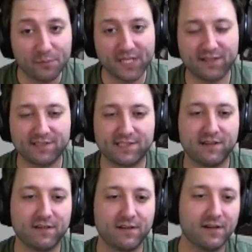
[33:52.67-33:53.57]

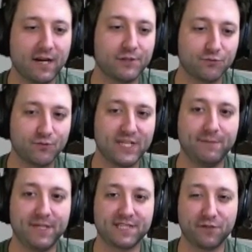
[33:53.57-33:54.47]
because our
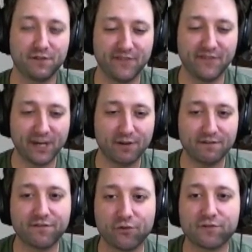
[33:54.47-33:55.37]
dream is for the very
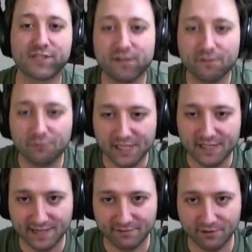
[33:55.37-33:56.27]
first
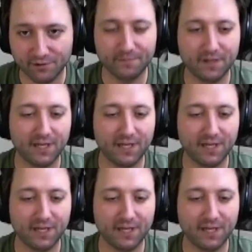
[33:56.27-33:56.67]
release ever.